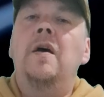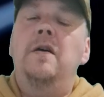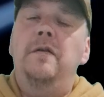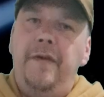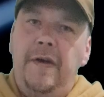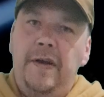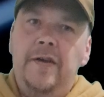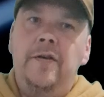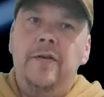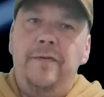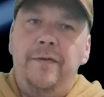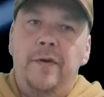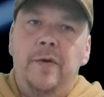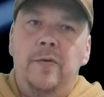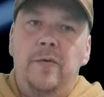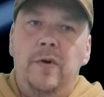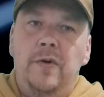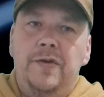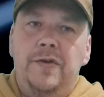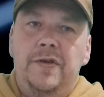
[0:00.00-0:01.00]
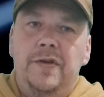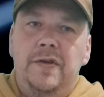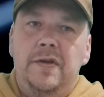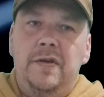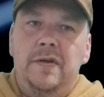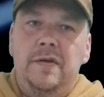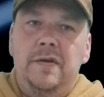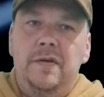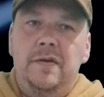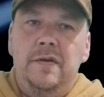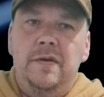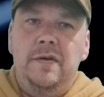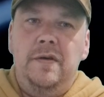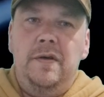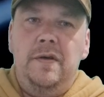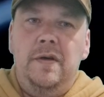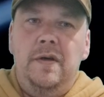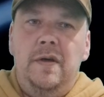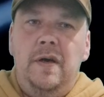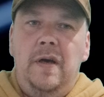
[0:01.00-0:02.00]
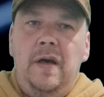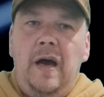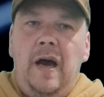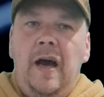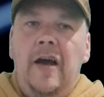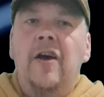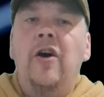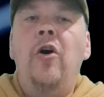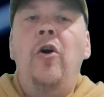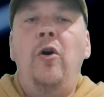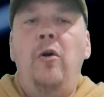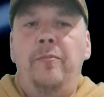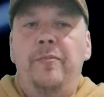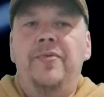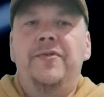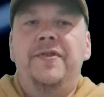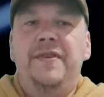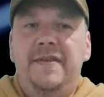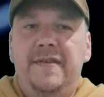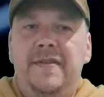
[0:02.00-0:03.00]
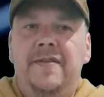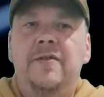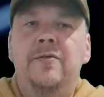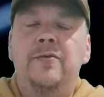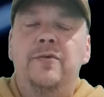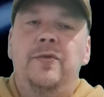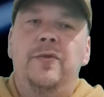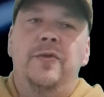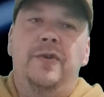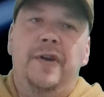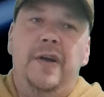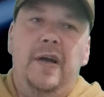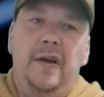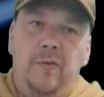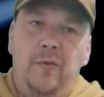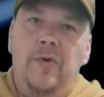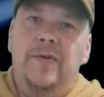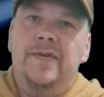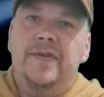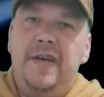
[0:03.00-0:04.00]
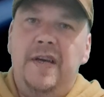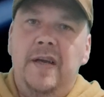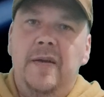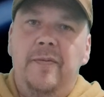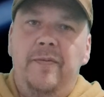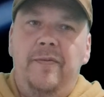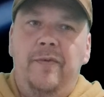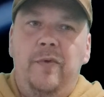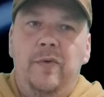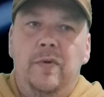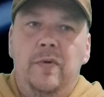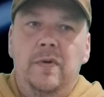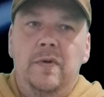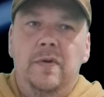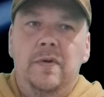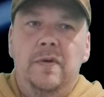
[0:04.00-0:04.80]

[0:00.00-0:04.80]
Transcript: Thank you for watching. I hope this tutorial was helpful.